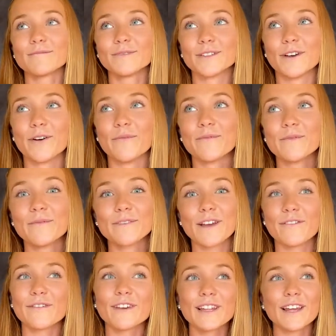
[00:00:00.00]
So
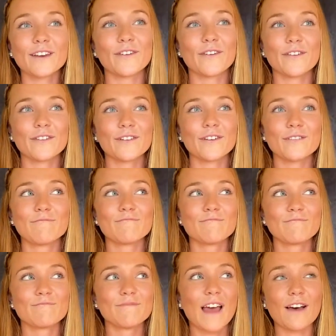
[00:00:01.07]
definitely like all the
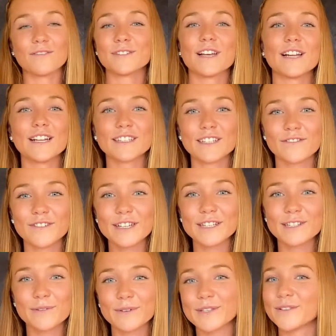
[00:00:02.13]
outside
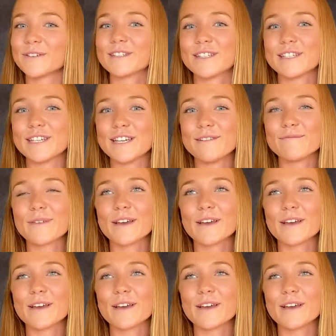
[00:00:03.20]
activities that we do as a team,